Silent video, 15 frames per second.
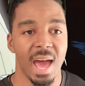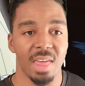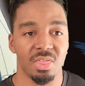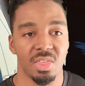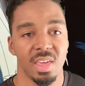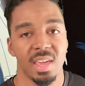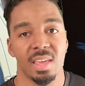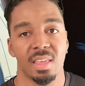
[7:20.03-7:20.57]
I
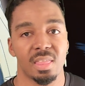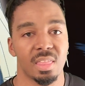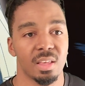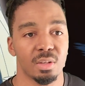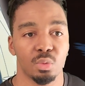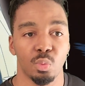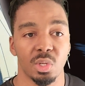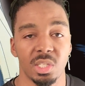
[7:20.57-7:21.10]
think
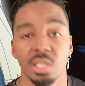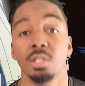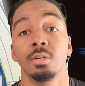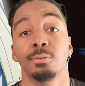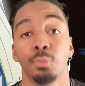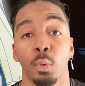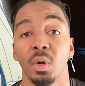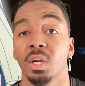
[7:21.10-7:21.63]
where season
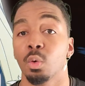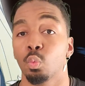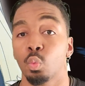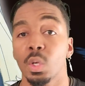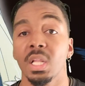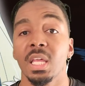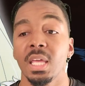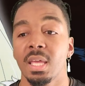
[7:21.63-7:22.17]
4 can
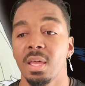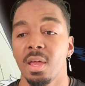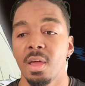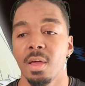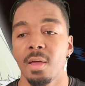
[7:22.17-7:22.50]
really